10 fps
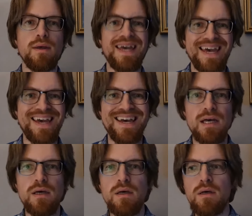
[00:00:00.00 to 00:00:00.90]
ä
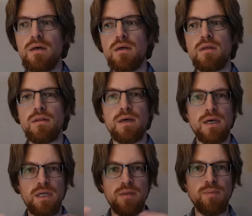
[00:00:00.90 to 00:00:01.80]
that
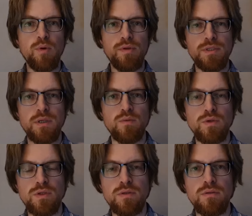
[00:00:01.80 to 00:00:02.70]
had both
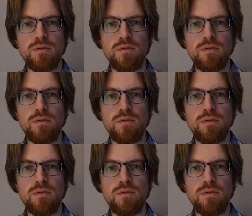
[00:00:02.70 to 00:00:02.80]
sounds.